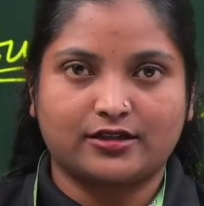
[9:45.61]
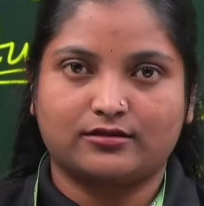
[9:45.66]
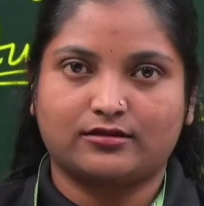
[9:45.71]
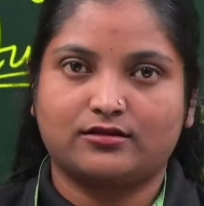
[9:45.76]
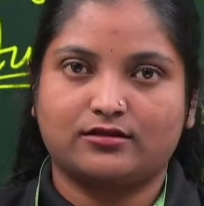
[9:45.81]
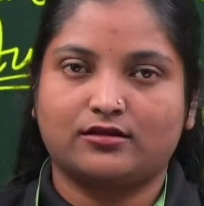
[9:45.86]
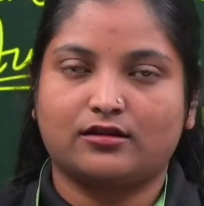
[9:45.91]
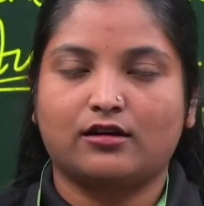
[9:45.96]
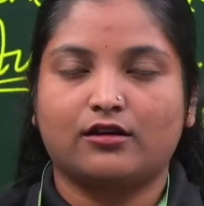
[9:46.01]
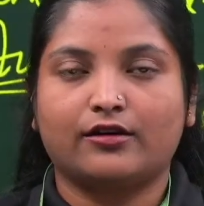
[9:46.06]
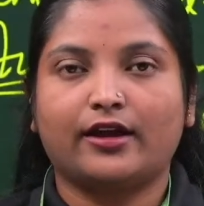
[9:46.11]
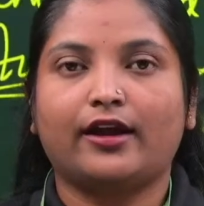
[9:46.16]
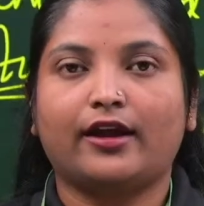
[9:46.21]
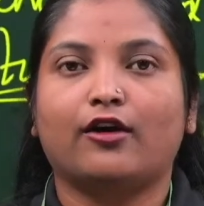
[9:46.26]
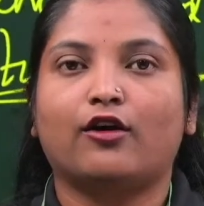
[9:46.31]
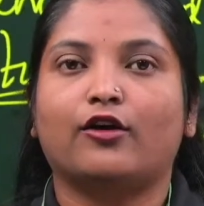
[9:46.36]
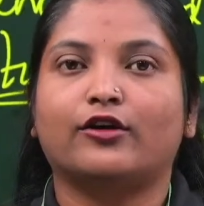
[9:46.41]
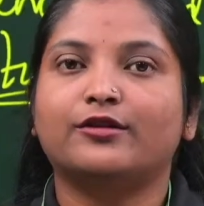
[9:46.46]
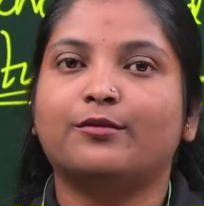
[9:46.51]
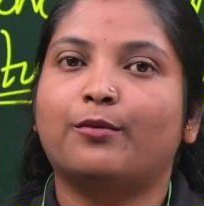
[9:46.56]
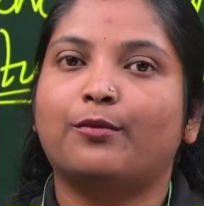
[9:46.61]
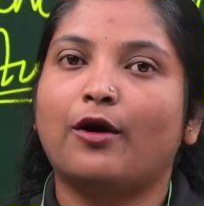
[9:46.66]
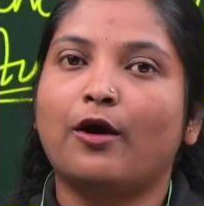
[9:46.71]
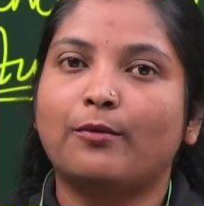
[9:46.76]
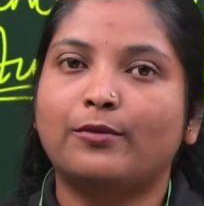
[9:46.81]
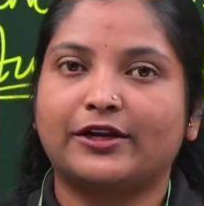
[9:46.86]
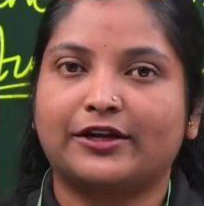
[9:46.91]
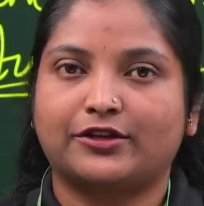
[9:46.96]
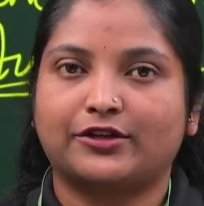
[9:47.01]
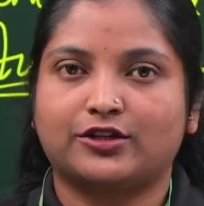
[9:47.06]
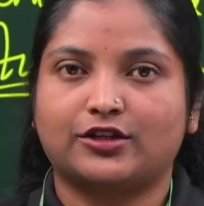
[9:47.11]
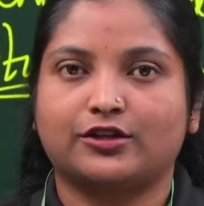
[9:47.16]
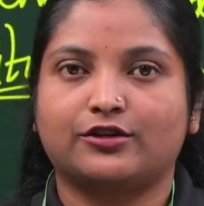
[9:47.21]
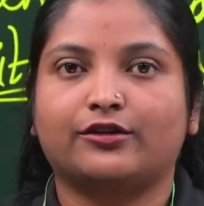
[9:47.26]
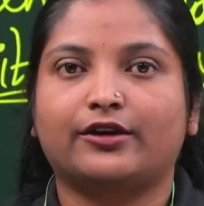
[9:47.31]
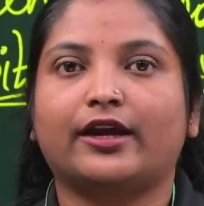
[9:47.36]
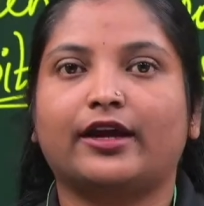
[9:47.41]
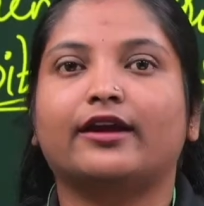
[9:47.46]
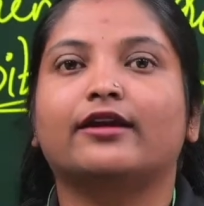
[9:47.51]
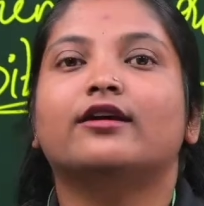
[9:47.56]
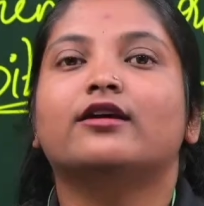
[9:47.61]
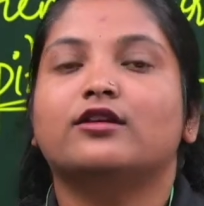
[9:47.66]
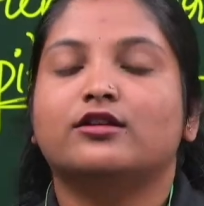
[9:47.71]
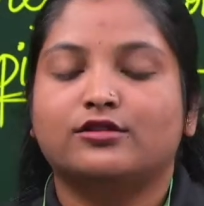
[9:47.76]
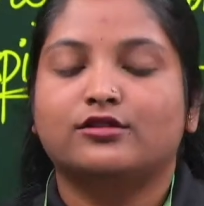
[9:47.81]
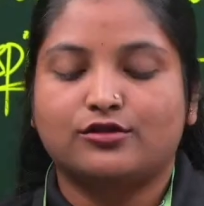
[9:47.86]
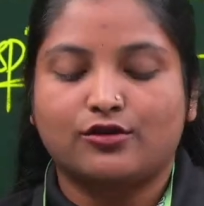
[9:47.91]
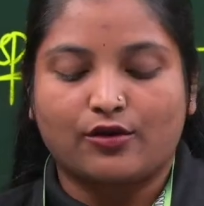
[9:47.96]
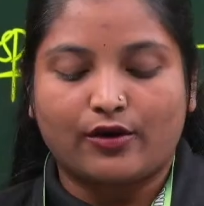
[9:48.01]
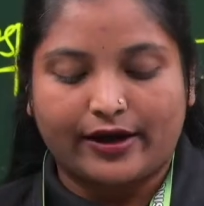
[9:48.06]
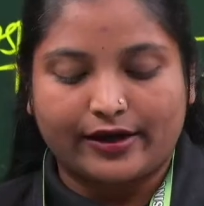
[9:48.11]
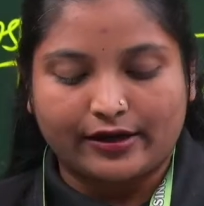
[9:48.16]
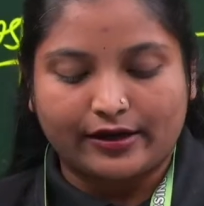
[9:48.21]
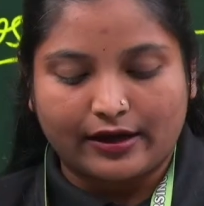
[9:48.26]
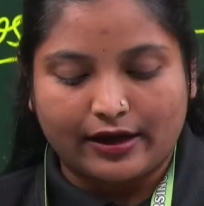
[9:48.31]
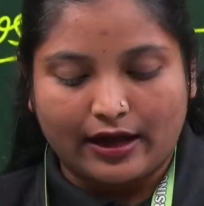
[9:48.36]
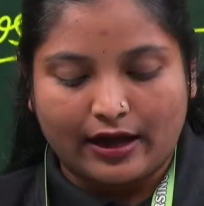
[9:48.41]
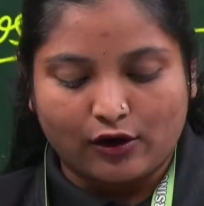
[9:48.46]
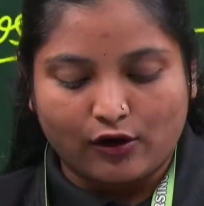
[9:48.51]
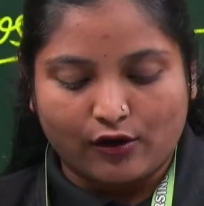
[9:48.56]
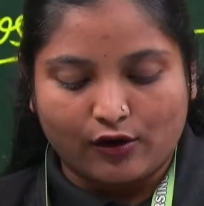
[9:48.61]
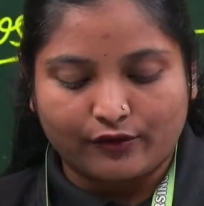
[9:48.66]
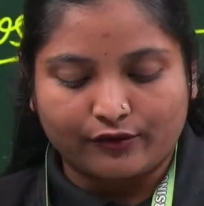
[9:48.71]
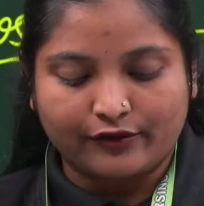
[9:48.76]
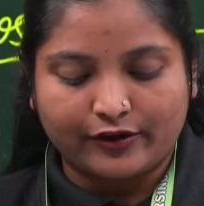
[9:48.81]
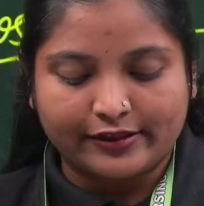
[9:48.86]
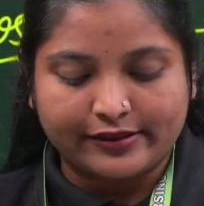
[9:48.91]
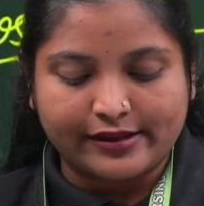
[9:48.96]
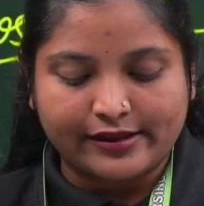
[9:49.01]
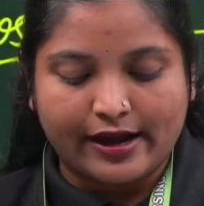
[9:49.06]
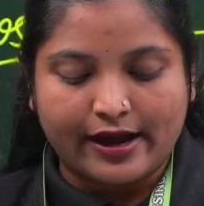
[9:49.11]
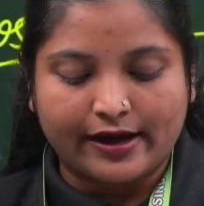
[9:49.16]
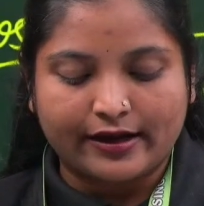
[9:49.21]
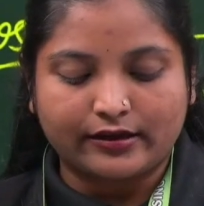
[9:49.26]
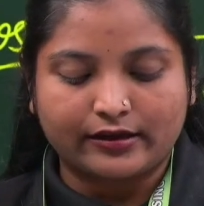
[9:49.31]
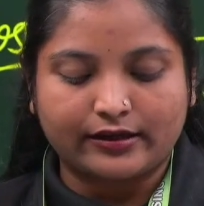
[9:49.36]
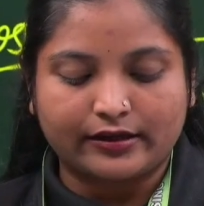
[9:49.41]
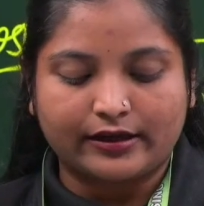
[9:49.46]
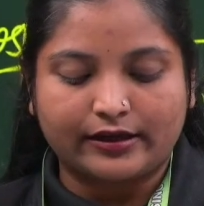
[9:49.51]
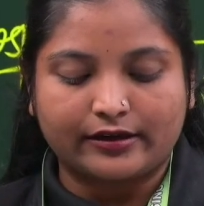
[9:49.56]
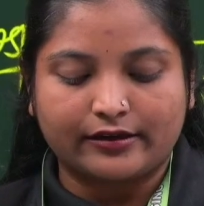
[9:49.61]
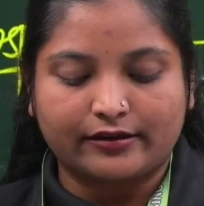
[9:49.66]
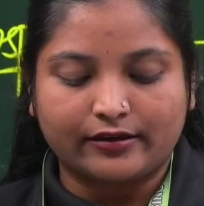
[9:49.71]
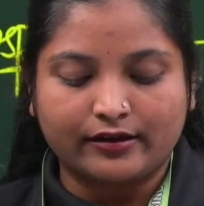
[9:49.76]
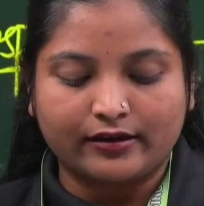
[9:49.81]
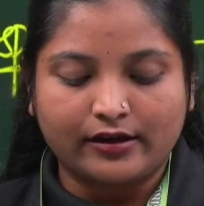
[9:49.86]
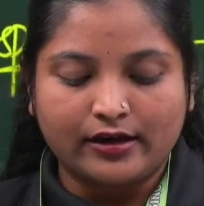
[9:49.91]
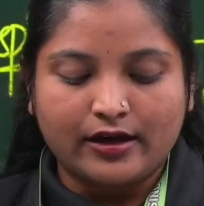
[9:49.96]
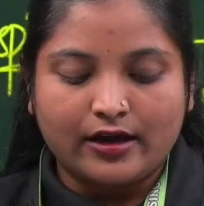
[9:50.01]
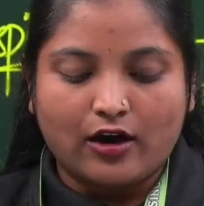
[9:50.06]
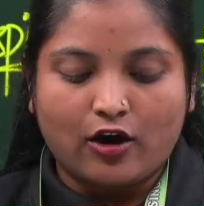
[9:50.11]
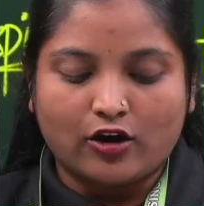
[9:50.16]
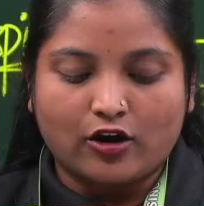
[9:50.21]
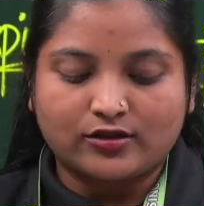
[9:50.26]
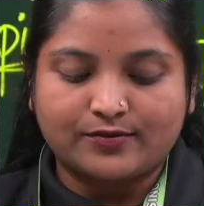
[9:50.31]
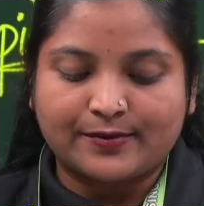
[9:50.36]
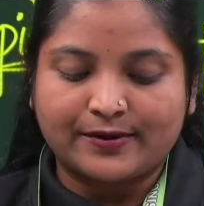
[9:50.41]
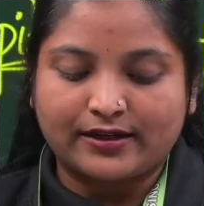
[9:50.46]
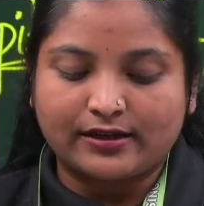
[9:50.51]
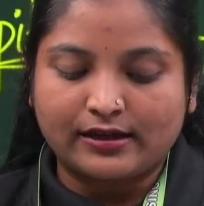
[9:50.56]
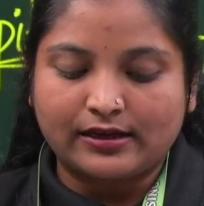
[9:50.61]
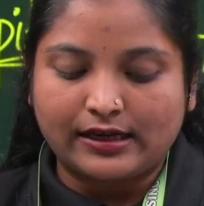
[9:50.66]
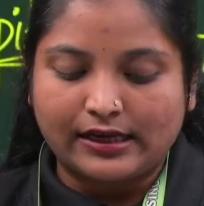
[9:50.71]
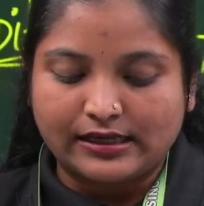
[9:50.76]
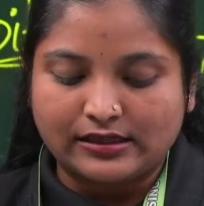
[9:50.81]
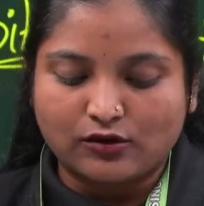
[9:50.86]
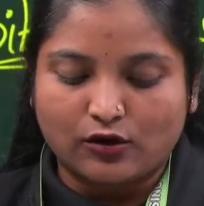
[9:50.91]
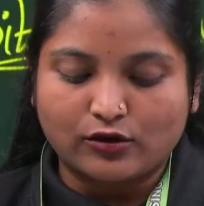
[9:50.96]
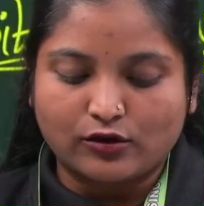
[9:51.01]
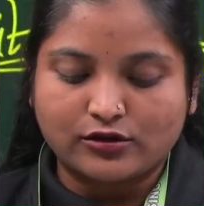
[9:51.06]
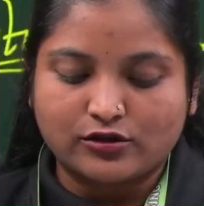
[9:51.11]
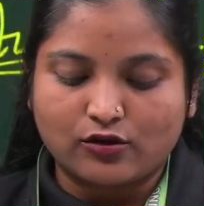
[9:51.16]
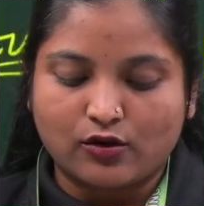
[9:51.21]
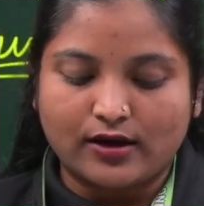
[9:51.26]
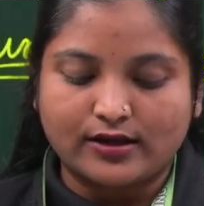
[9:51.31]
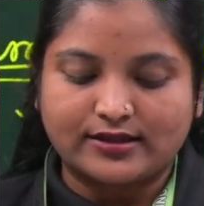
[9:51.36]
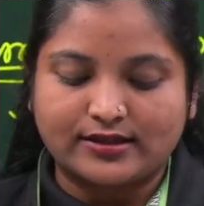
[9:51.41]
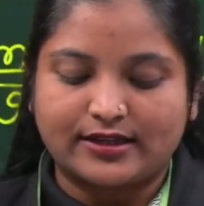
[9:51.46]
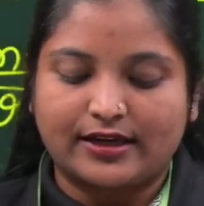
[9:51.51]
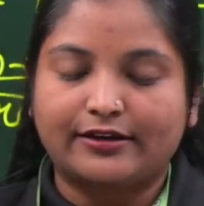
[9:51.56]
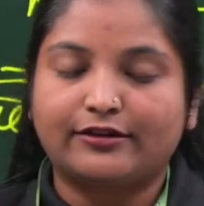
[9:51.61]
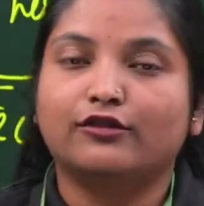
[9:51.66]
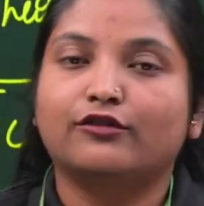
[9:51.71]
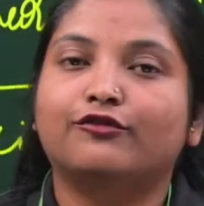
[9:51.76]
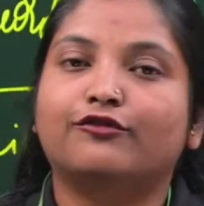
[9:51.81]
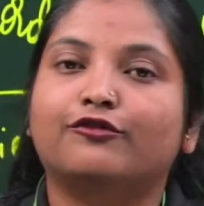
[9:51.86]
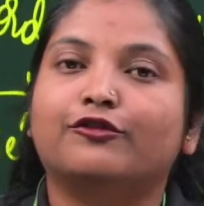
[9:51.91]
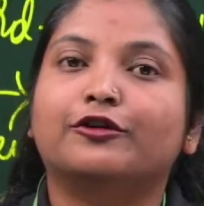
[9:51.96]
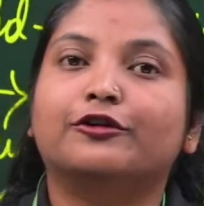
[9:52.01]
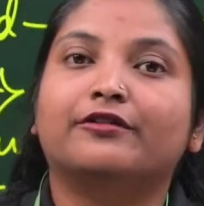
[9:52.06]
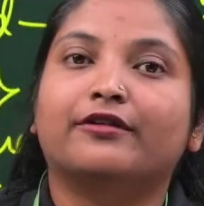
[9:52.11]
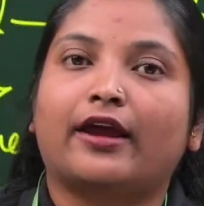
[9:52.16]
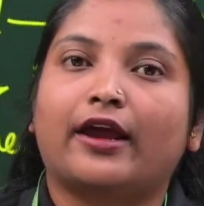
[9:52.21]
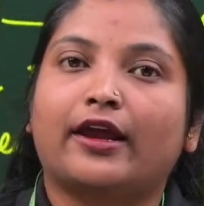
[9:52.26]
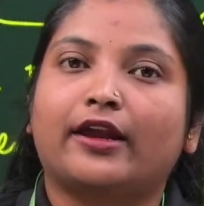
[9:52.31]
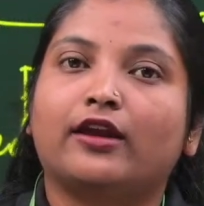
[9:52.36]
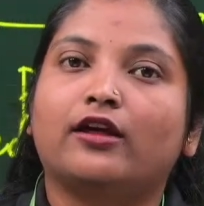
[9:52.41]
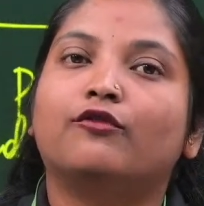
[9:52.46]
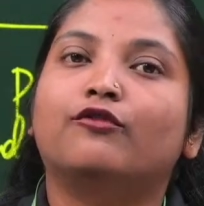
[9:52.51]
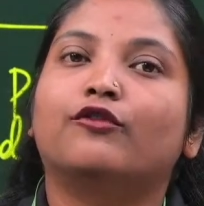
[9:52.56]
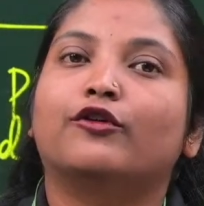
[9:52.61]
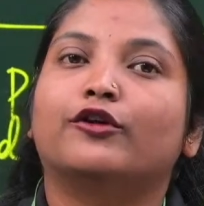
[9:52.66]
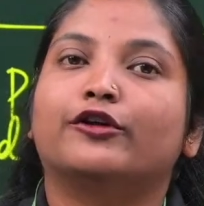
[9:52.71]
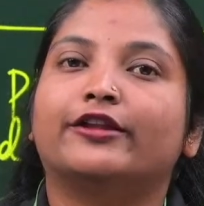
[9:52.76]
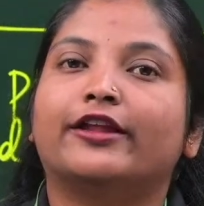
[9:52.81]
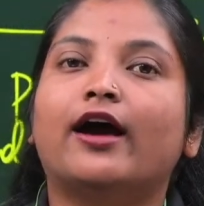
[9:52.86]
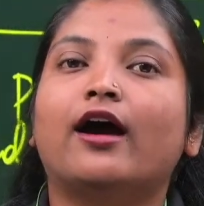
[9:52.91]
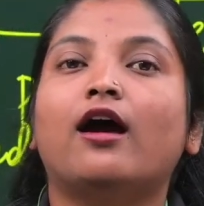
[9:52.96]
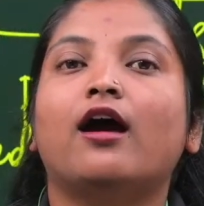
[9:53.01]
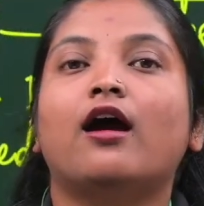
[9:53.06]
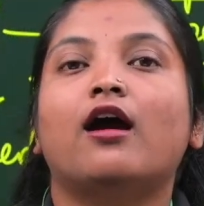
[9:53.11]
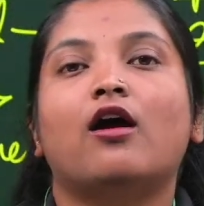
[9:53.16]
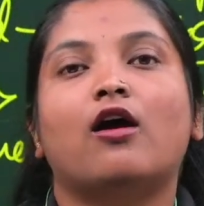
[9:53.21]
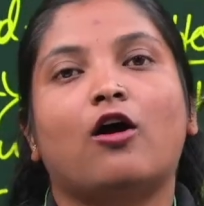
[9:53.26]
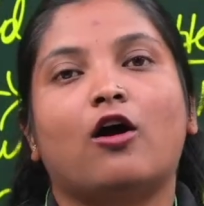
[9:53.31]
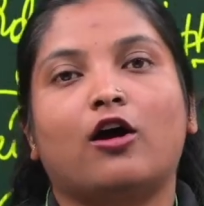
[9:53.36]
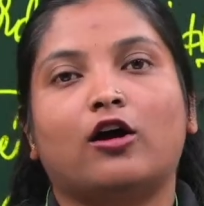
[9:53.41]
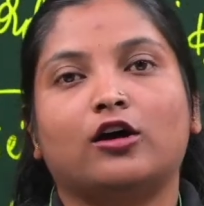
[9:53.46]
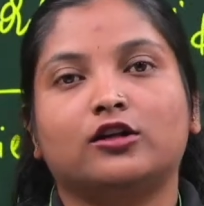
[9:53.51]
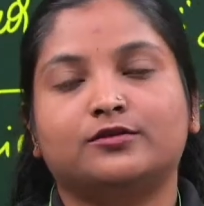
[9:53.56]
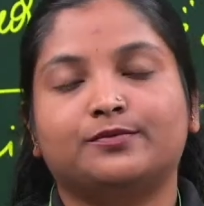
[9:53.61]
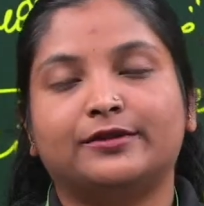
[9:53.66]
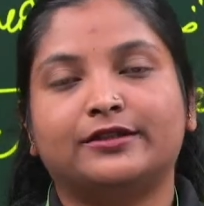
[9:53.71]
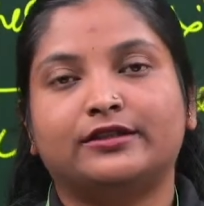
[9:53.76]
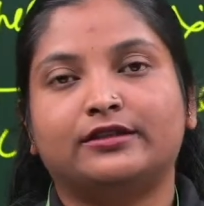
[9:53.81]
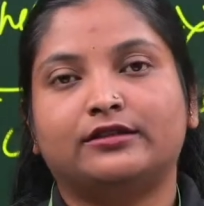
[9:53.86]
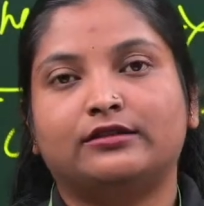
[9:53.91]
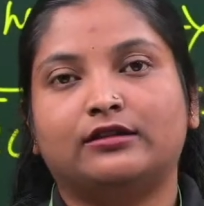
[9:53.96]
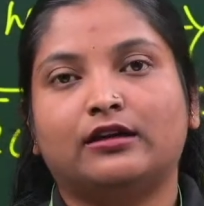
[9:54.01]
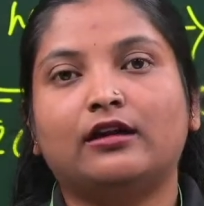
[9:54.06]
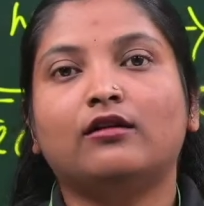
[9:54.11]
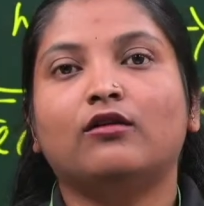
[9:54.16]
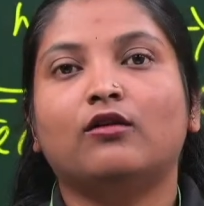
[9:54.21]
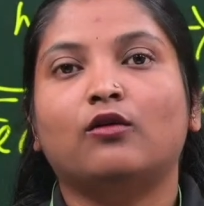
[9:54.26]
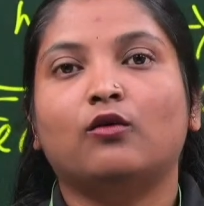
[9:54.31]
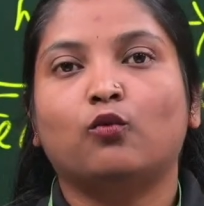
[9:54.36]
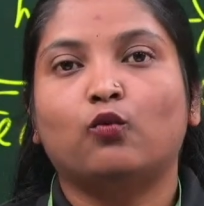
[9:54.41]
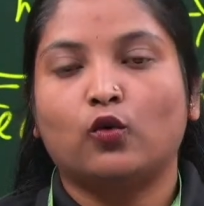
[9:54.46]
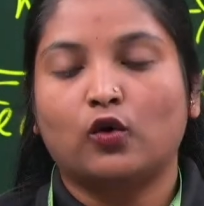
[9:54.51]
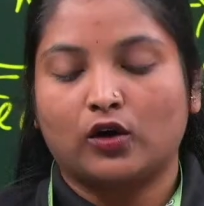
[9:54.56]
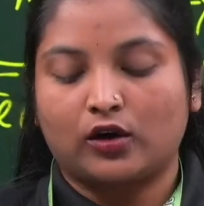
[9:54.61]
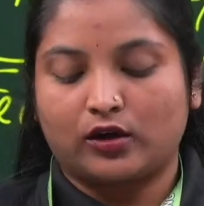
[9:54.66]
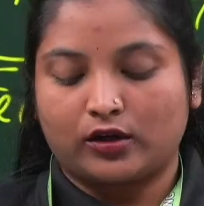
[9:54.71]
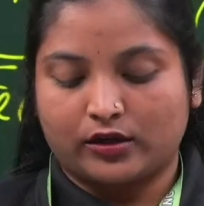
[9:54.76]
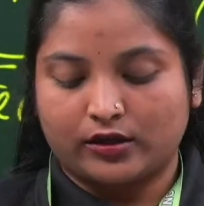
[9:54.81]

Okay, or the population. Okay, so and along with that, here hospital is also a center for training for the hospital workers.